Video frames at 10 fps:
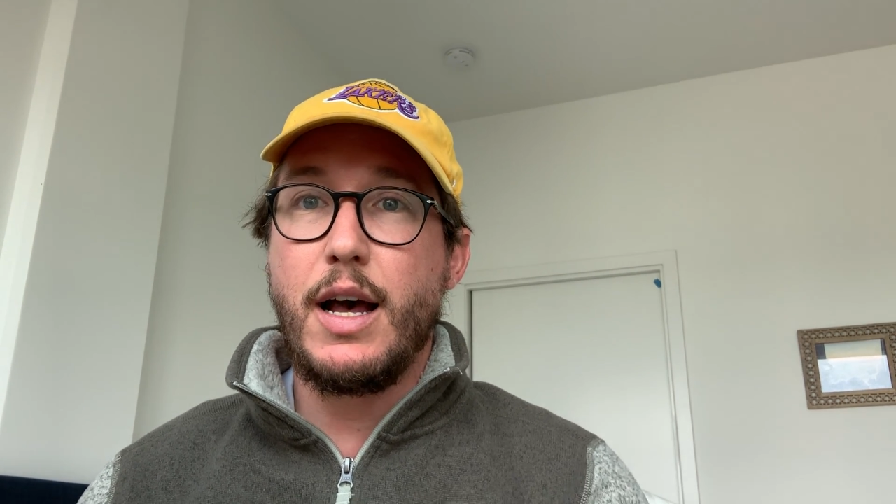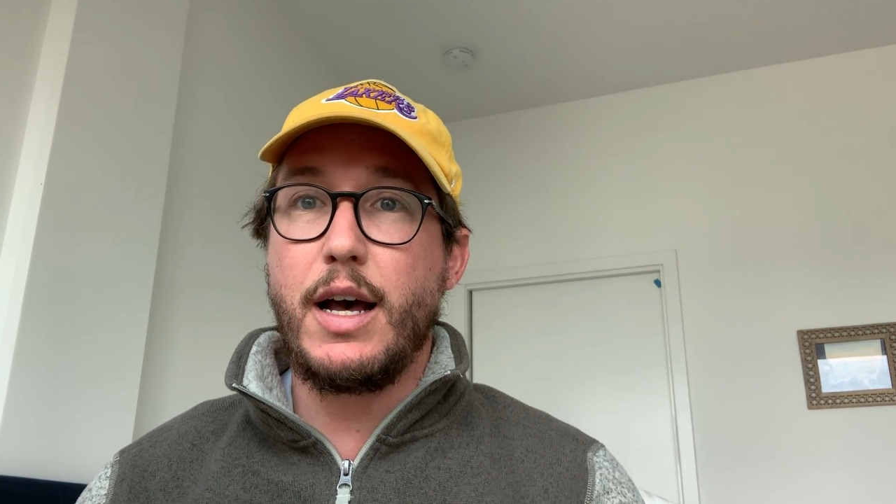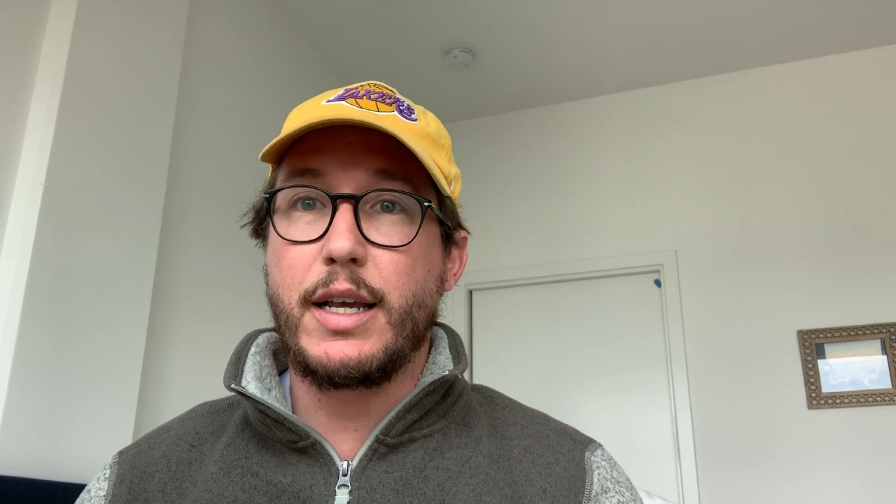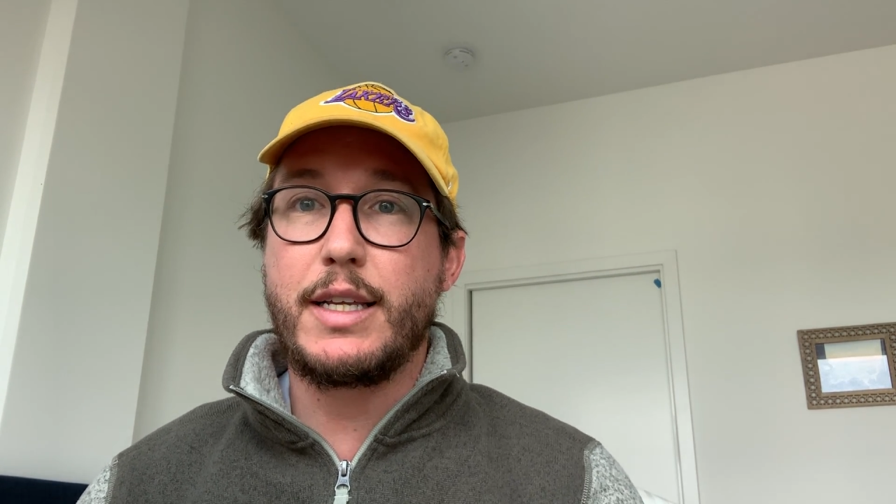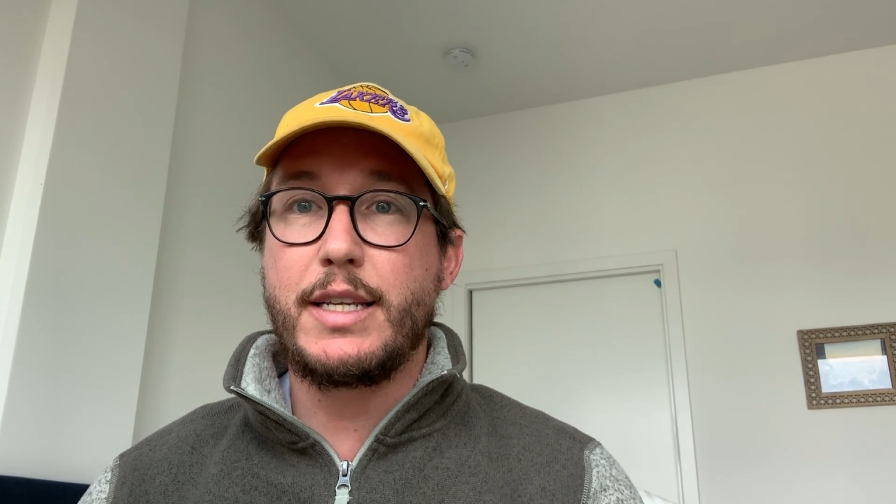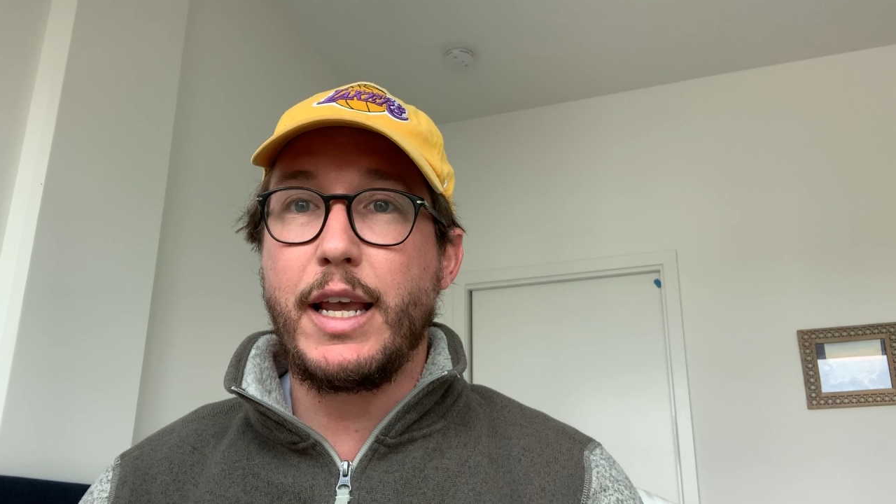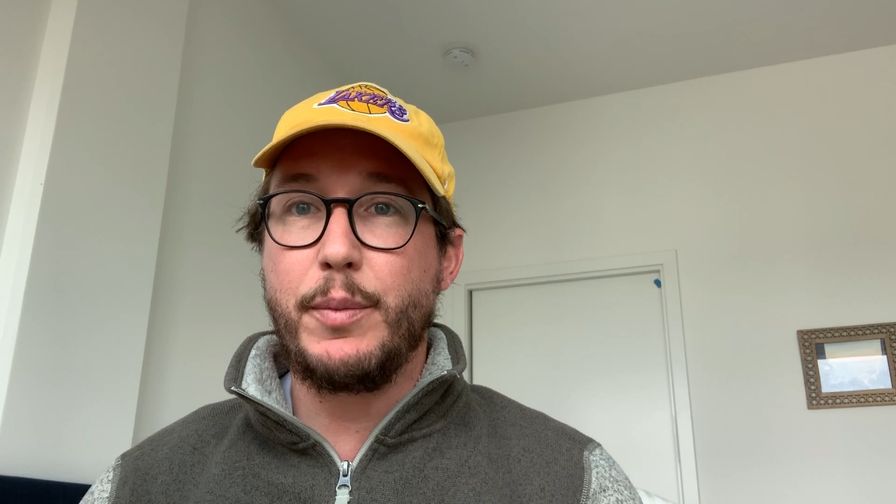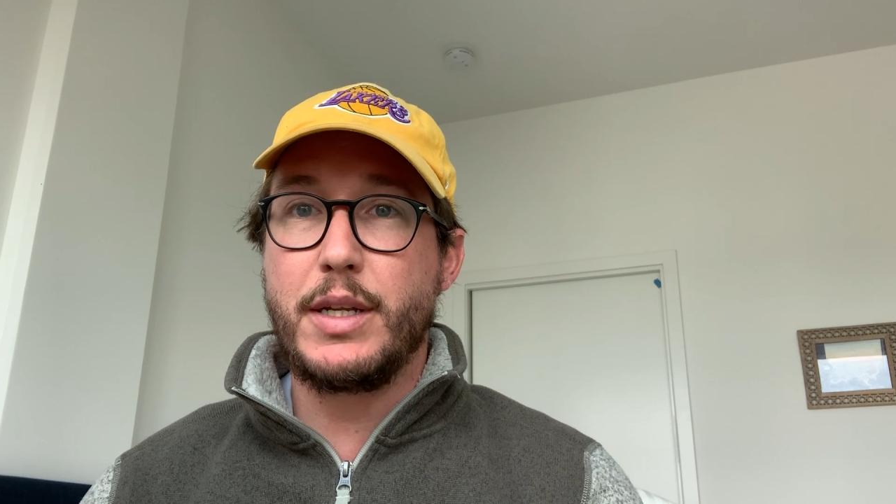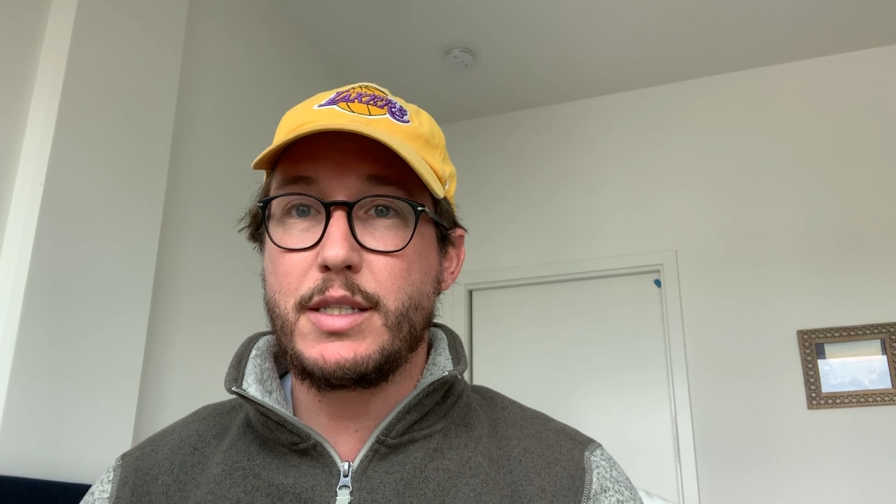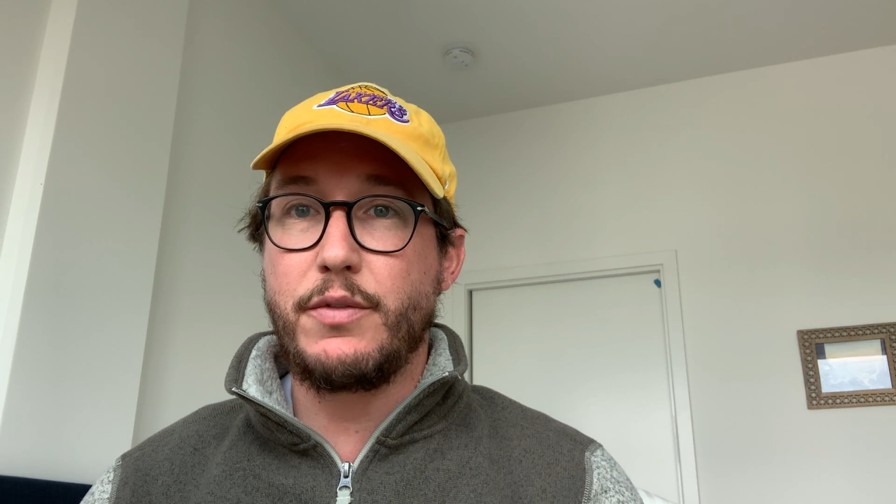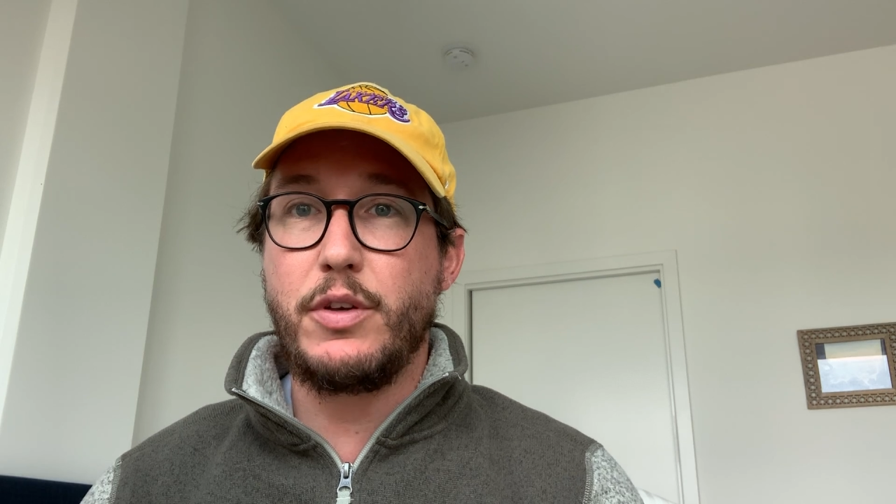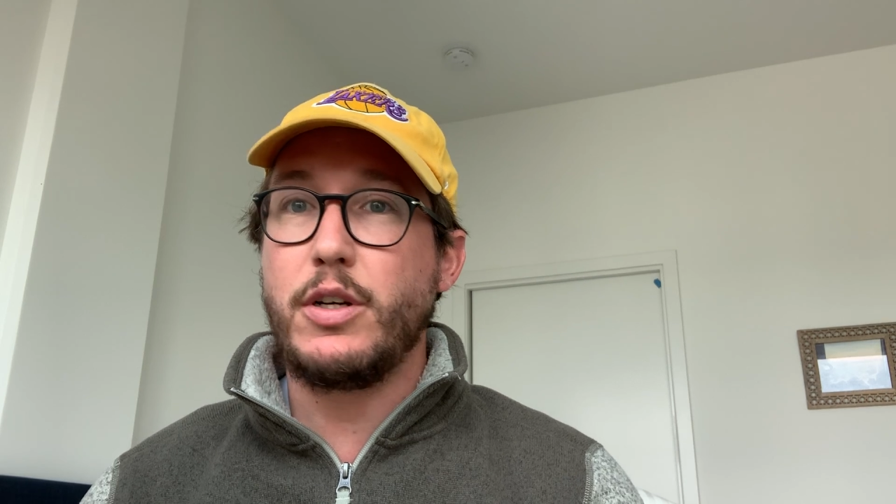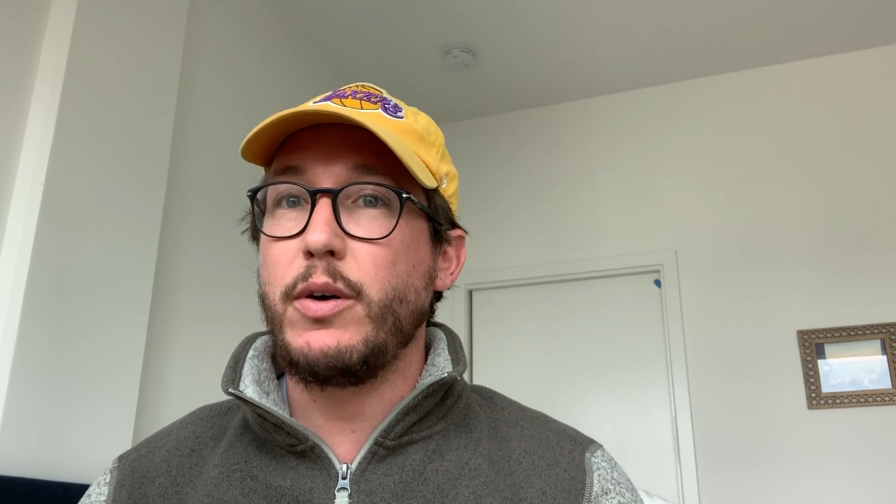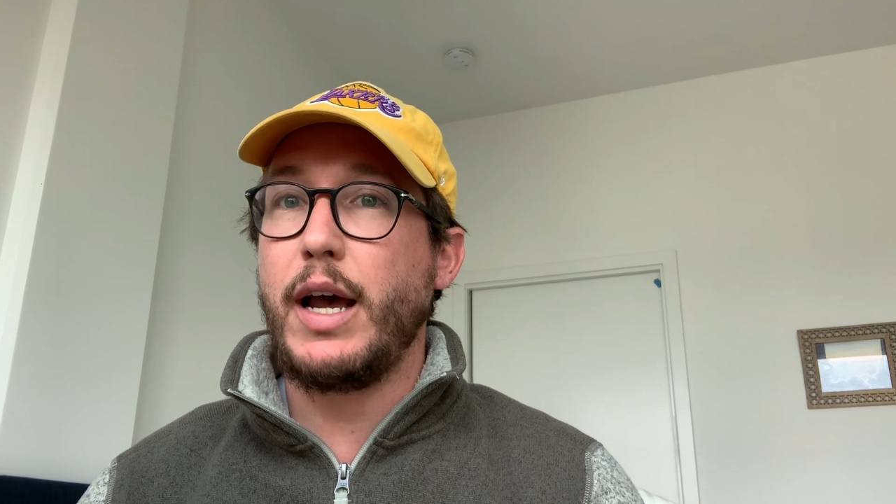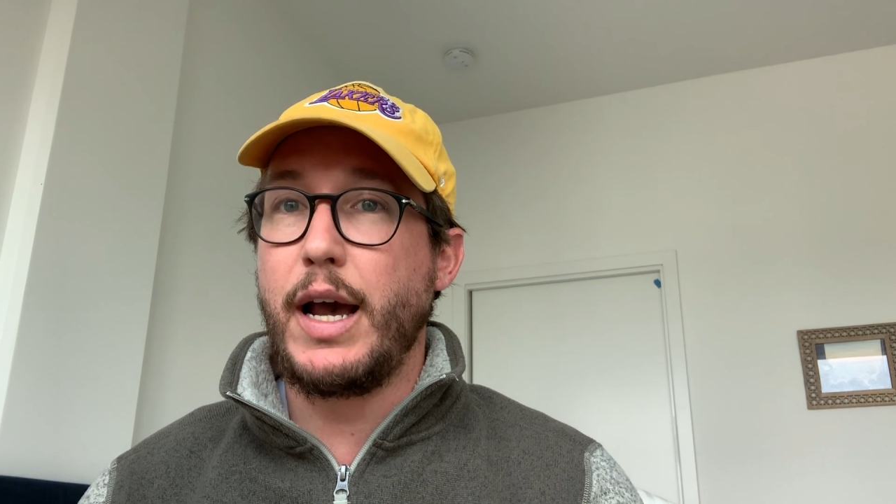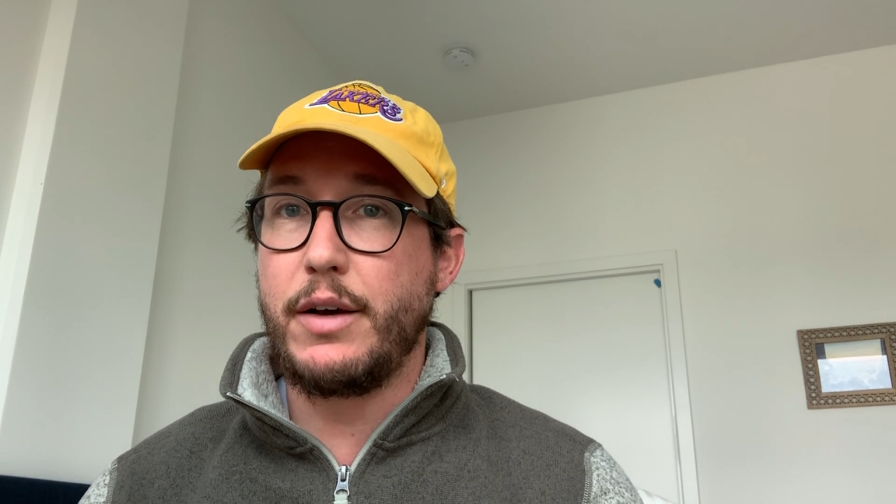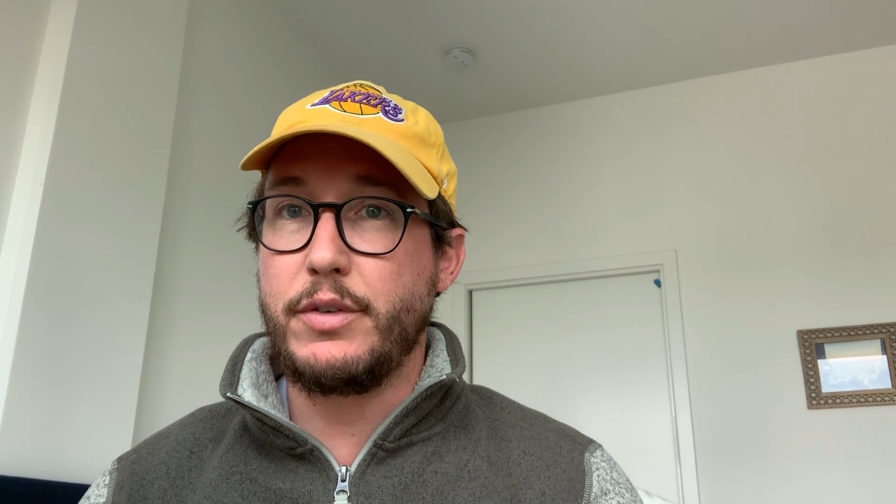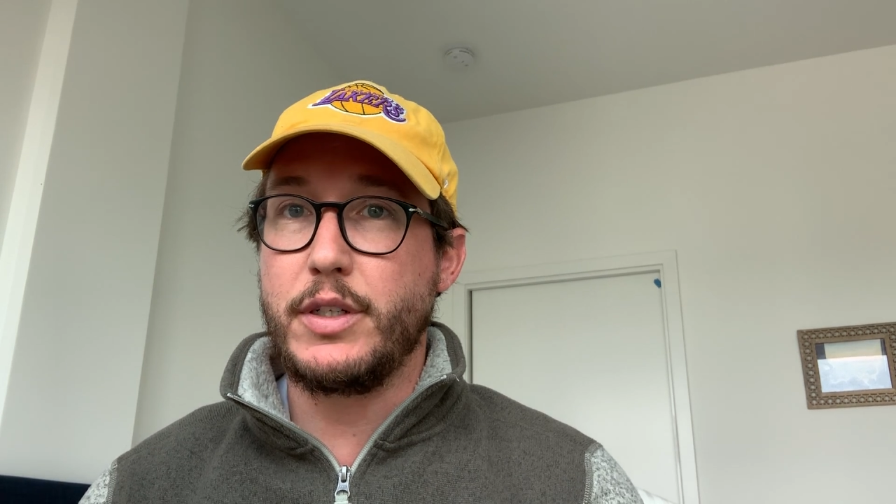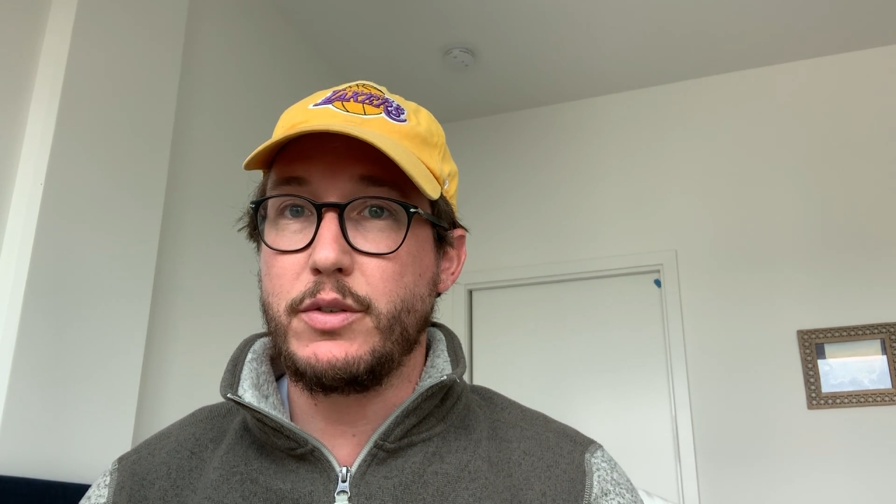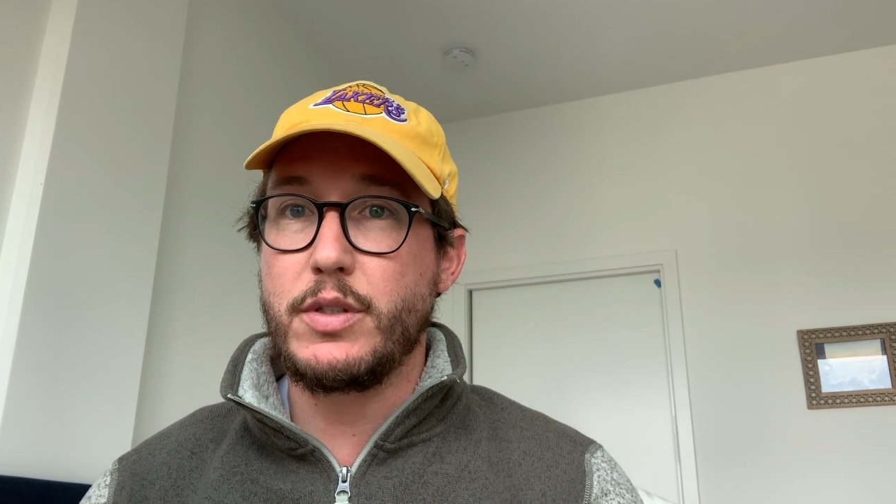contaminants if you don't have to?